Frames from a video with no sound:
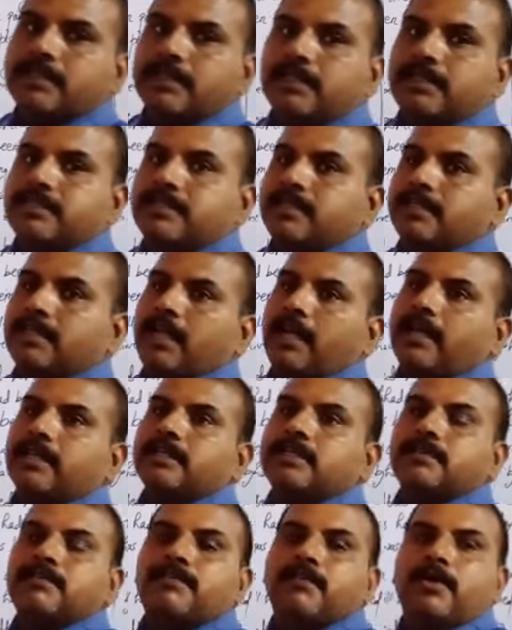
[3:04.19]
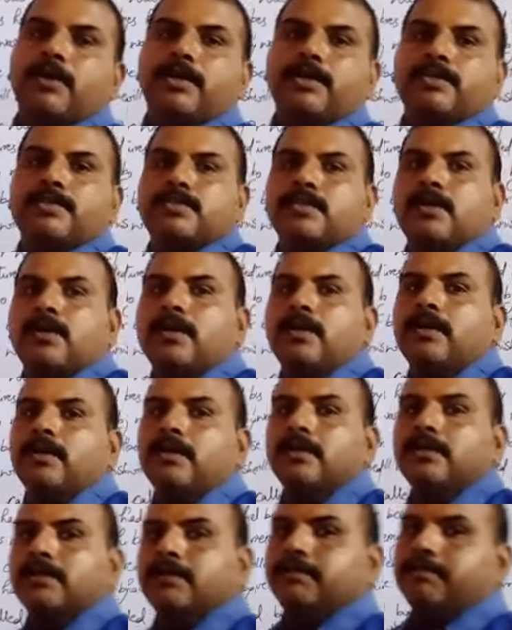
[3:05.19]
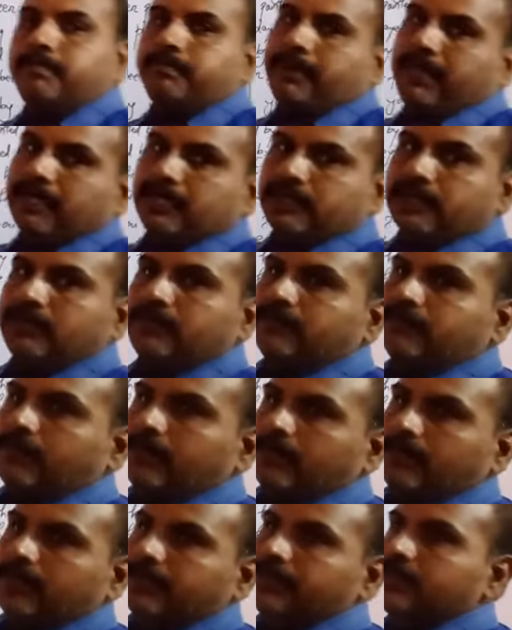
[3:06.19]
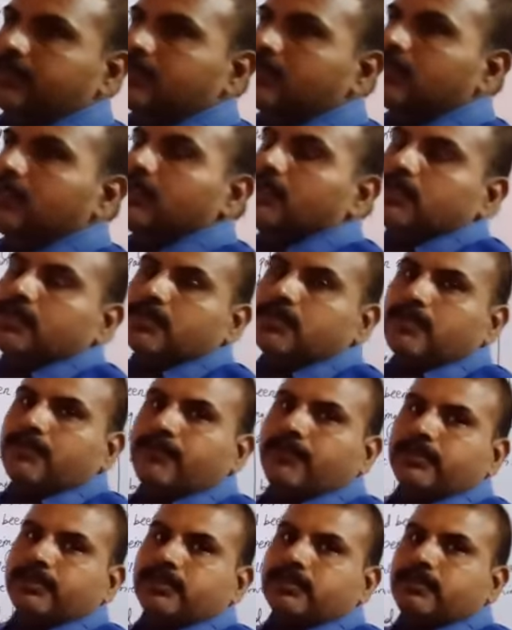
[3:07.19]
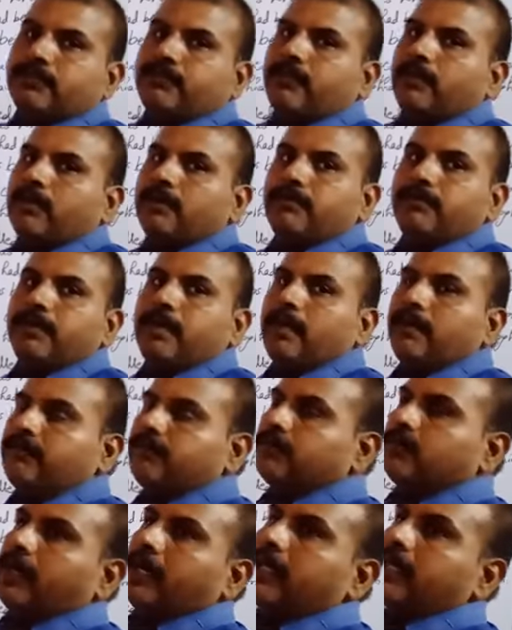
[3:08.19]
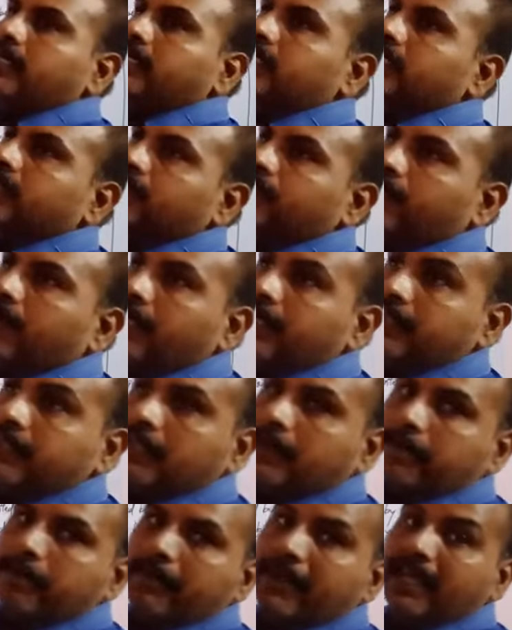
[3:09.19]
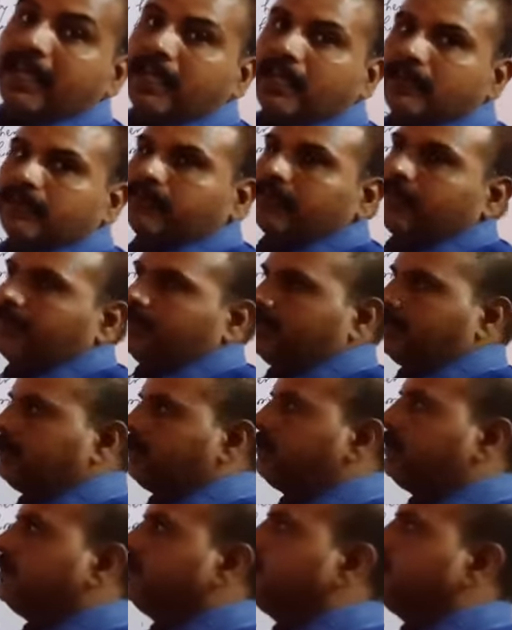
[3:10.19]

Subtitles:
is in active voice or passive voice. So first of all, we have to identify the main verb.